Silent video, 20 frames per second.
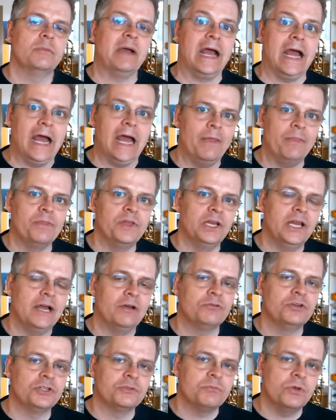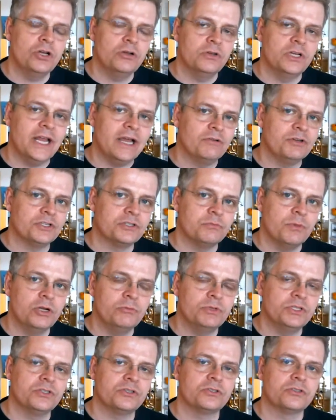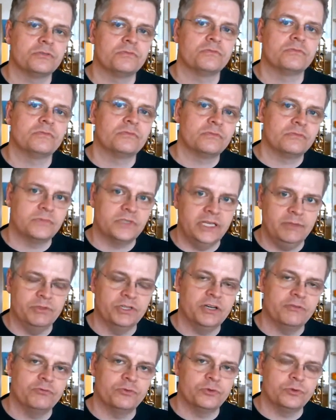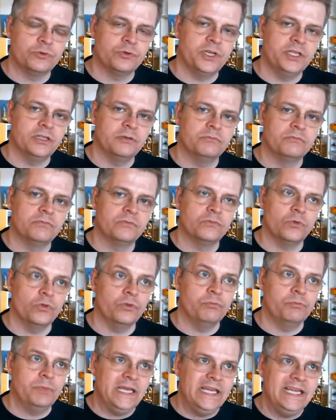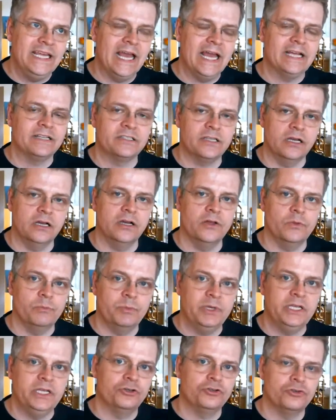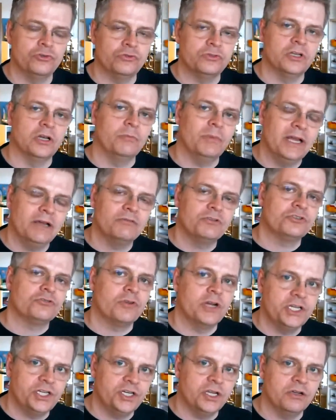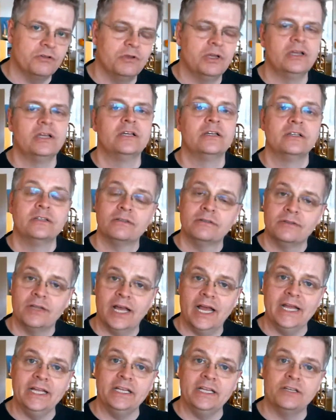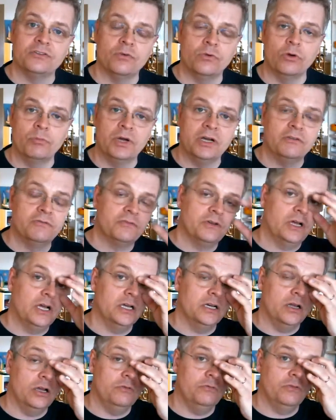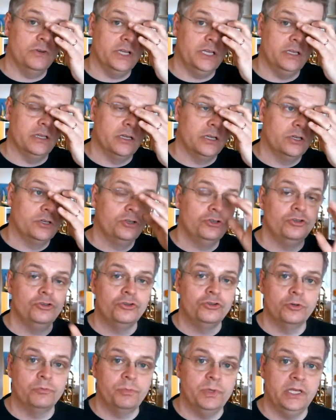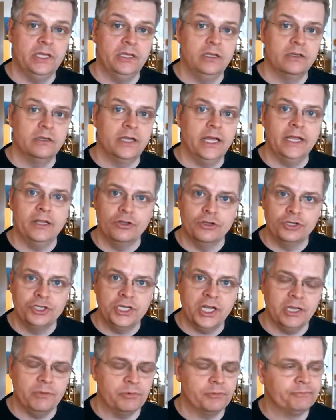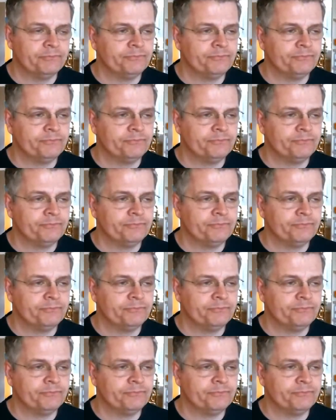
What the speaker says: At the loudest moments, keep the difference between them, or the PSR, the peak to short-term loudness ratio, 8 or above, and hopefully you should be in good shape.